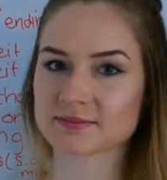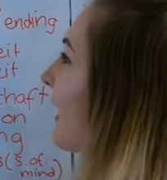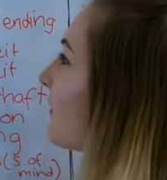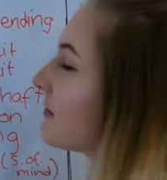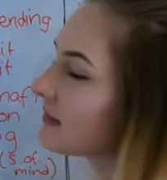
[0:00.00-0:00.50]

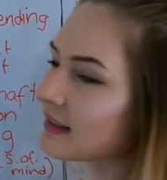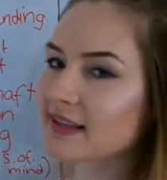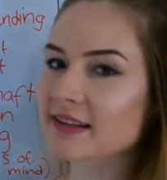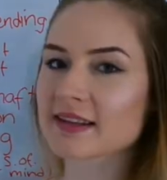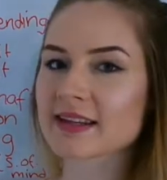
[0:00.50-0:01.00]

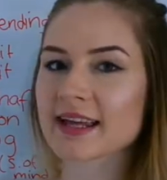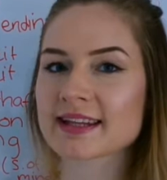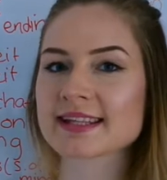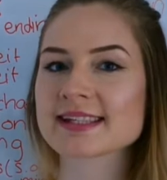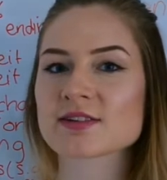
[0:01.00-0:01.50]
However,
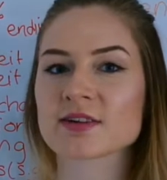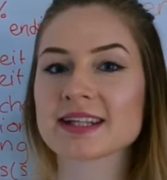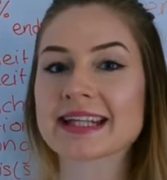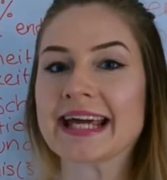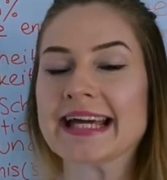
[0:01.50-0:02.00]
this is
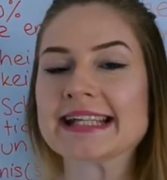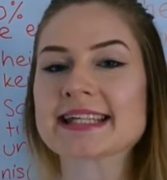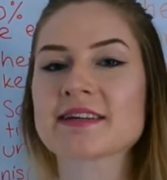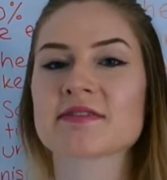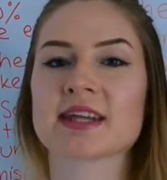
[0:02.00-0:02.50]
only the
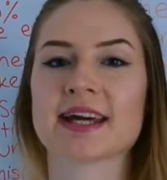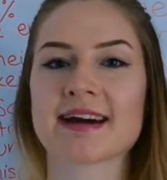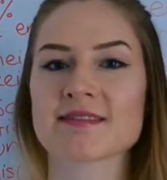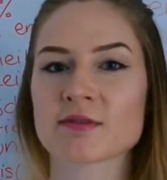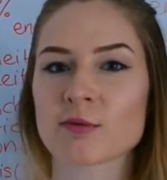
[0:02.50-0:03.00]
case if they
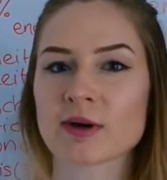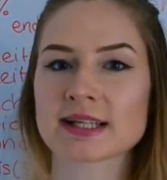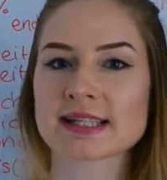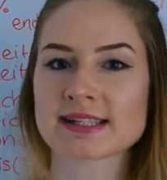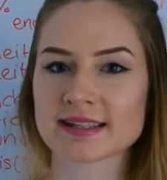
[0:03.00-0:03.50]
have
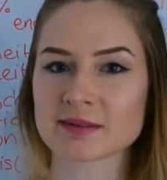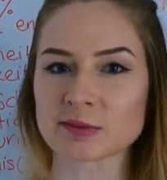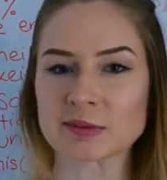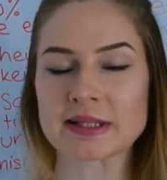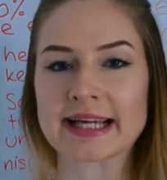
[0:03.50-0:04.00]
one
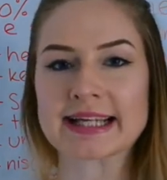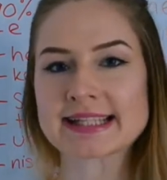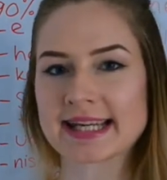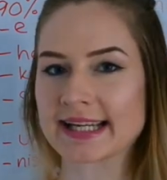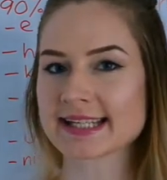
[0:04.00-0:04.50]
syllable, like
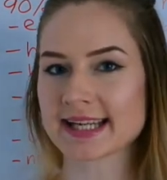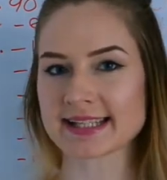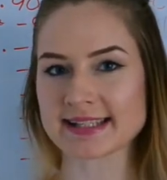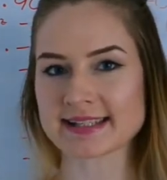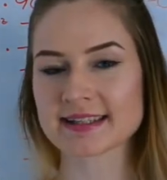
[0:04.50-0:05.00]
der
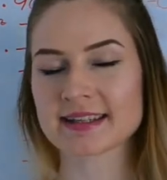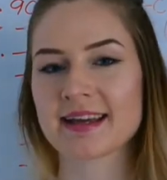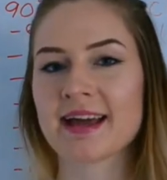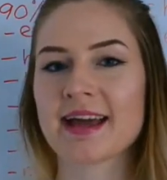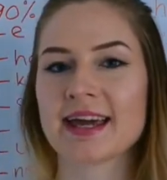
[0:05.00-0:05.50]
Tanz.
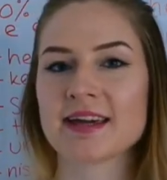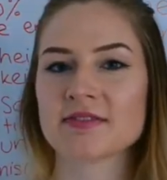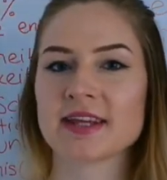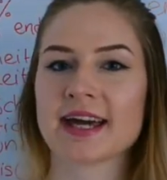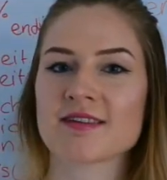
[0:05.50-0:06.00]

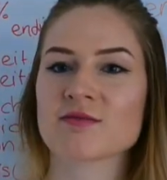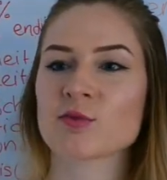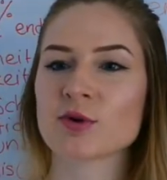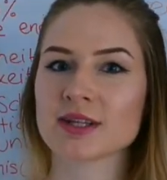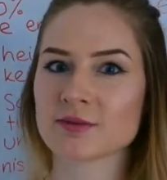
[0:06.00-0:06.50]
If they have
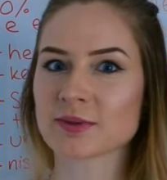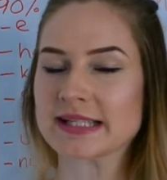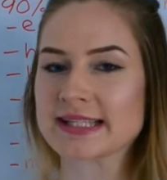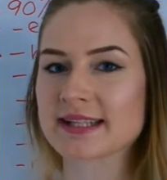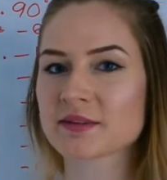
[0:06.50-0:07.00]
more than
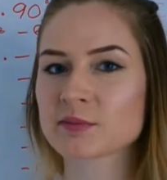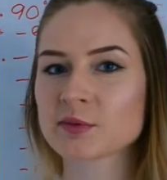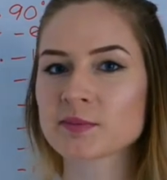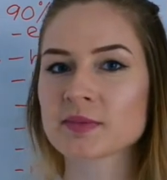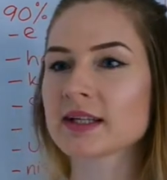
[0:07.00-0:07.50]
one
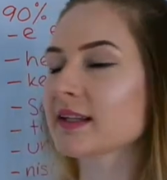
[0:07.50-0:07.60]
syllable,